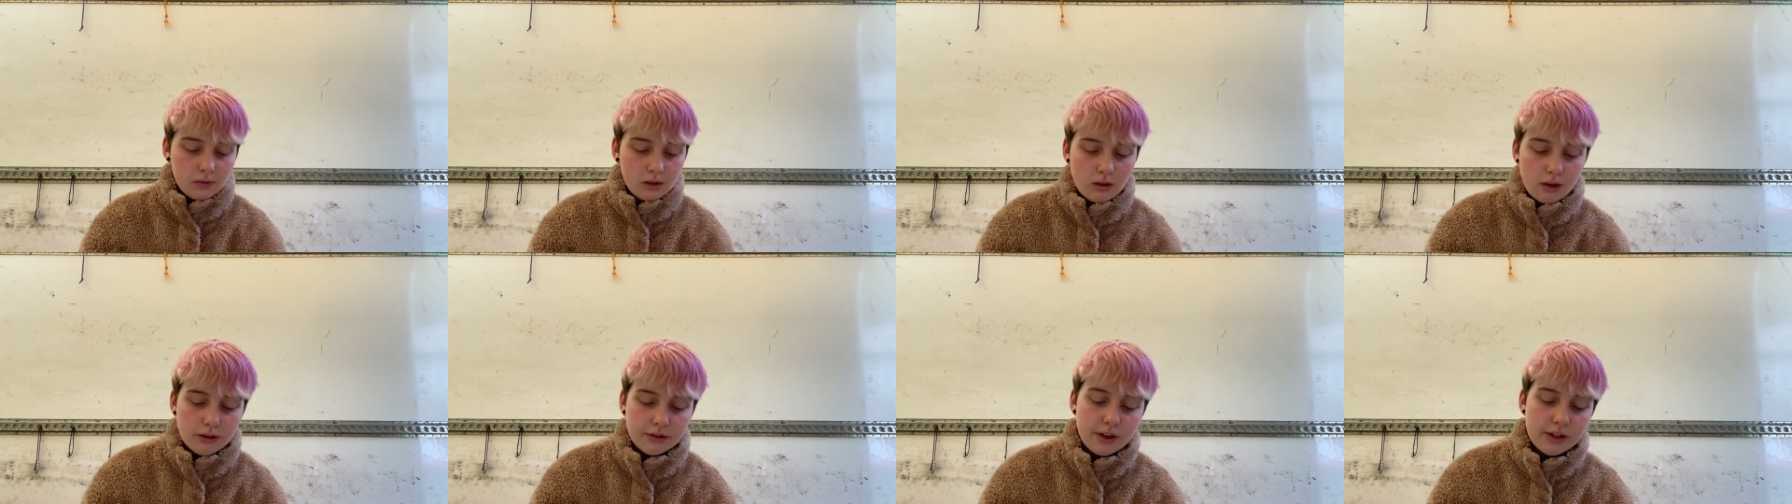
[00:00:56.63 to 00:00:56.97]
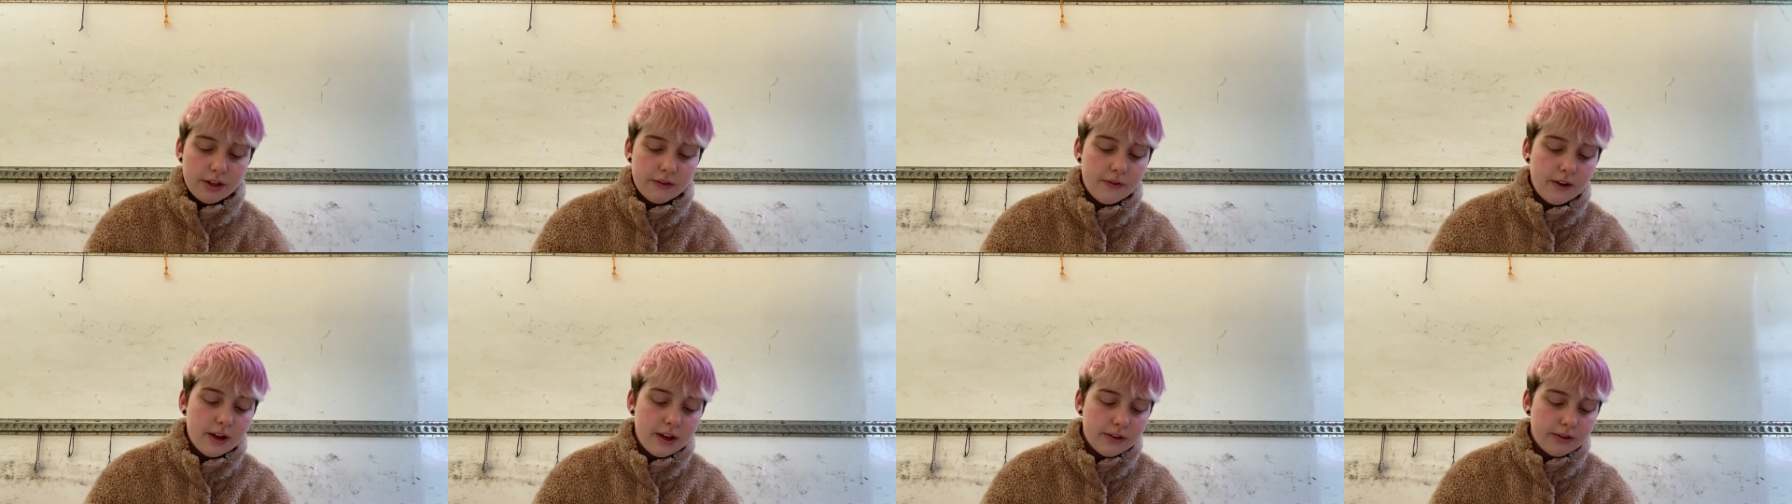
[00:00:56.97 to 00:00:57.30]
So the
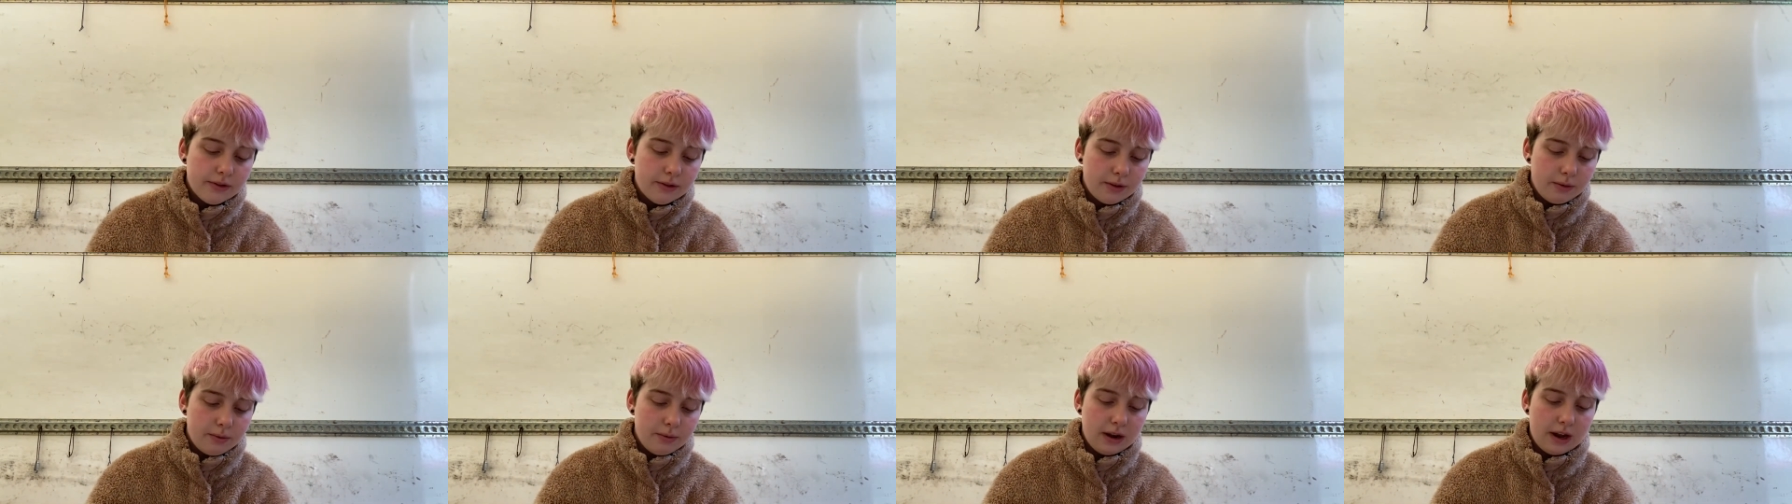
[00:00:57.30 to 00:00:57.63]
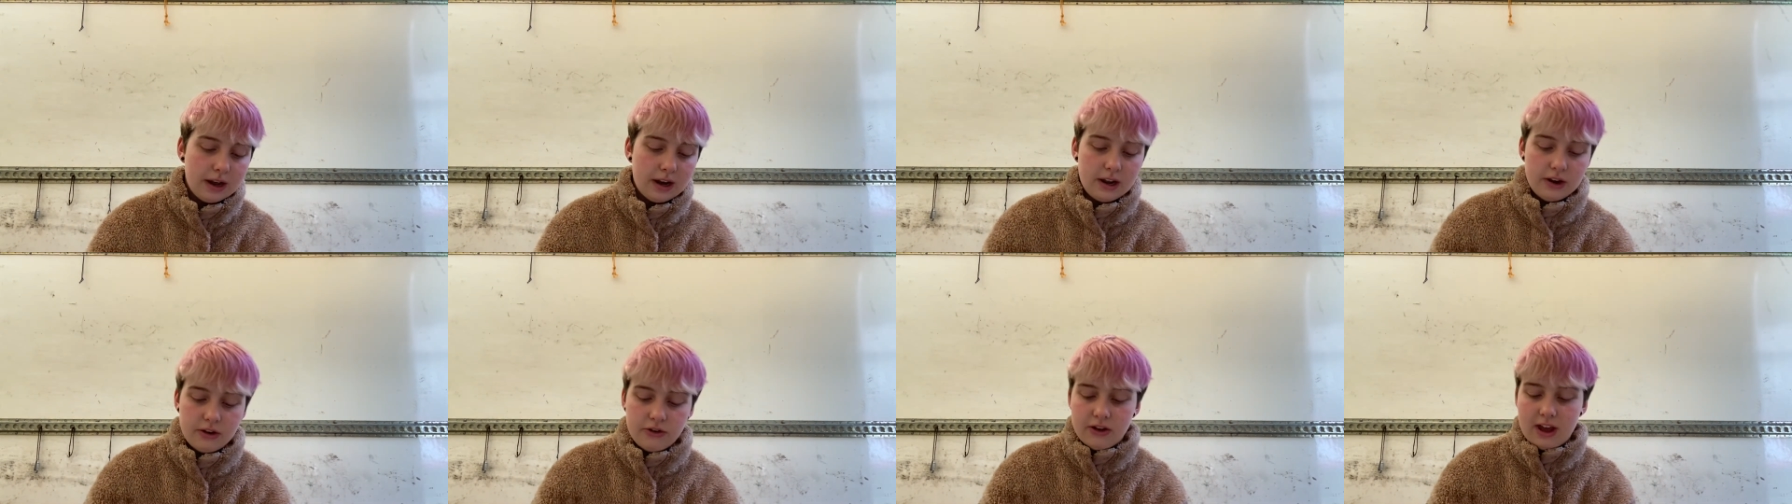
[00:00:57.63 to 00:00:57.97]
first thing we're going
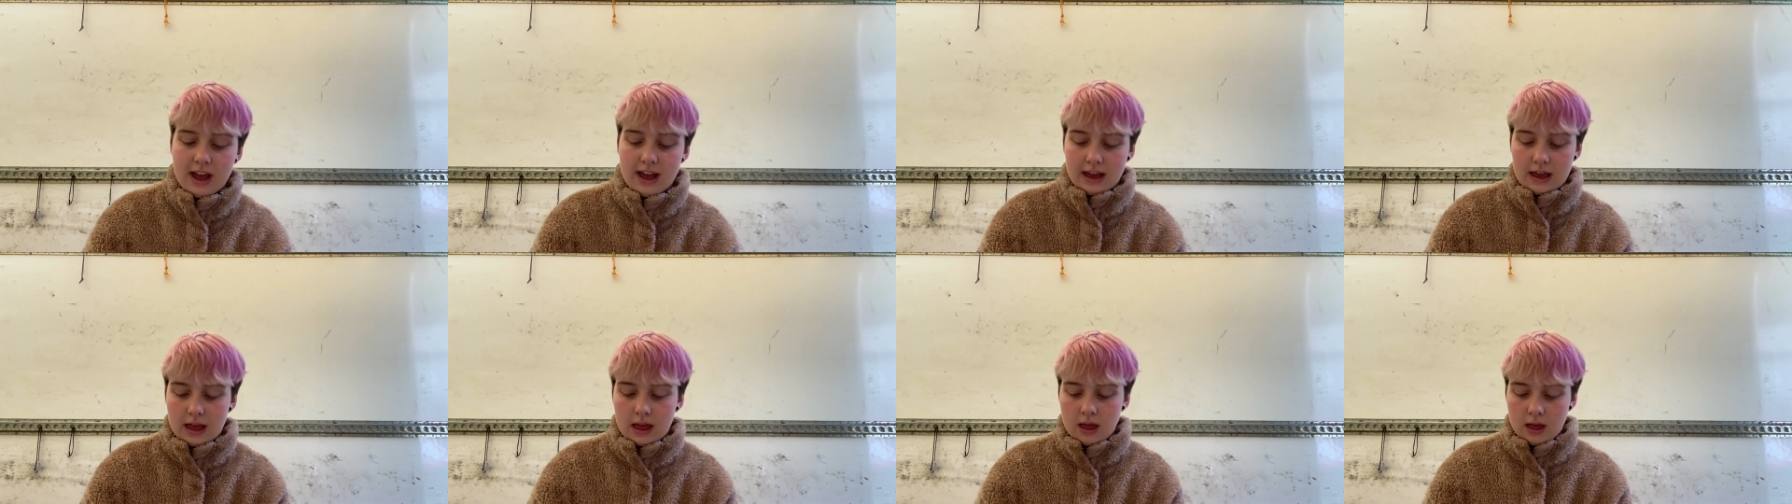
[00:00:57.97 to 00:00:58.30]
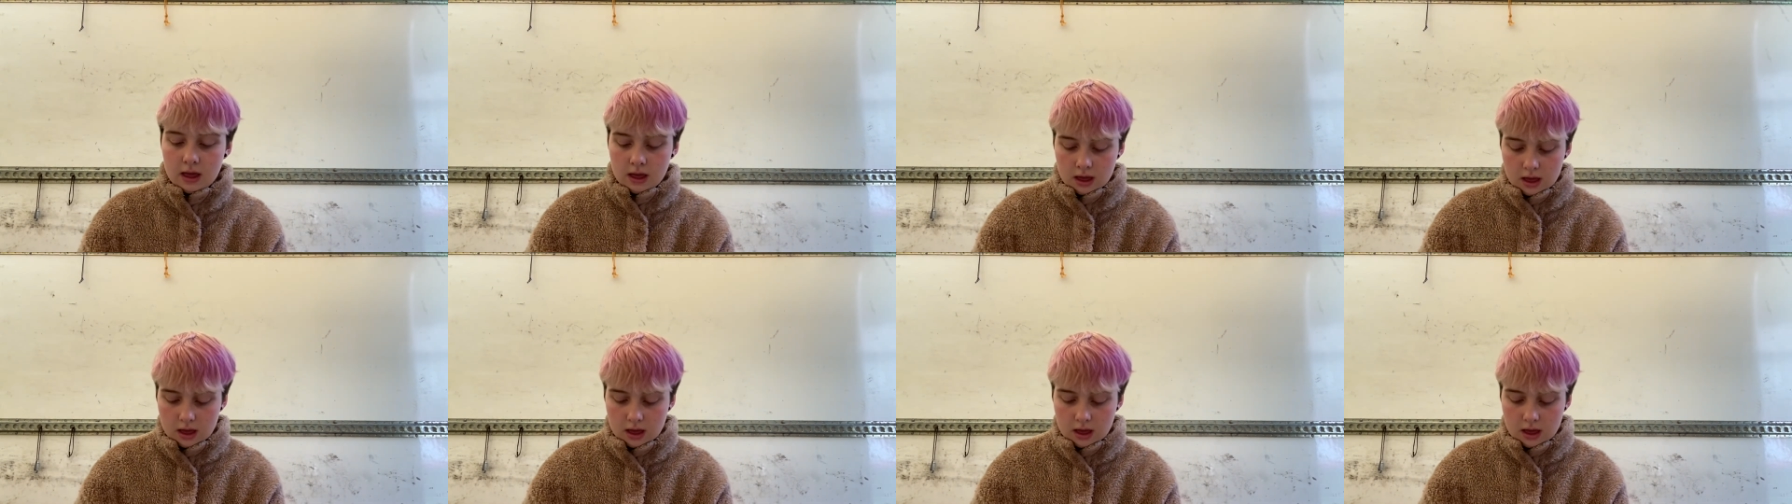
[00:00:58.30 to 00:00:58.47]
to check